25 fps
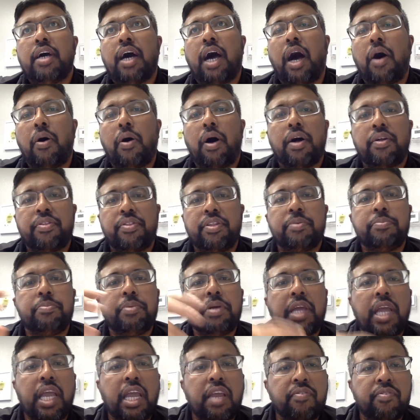how are they
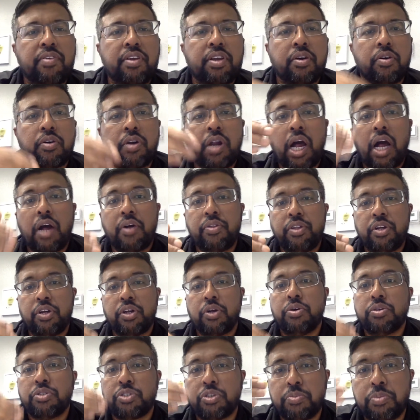behaving or how they're
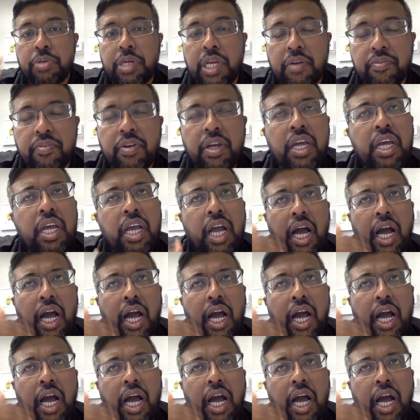going to behave.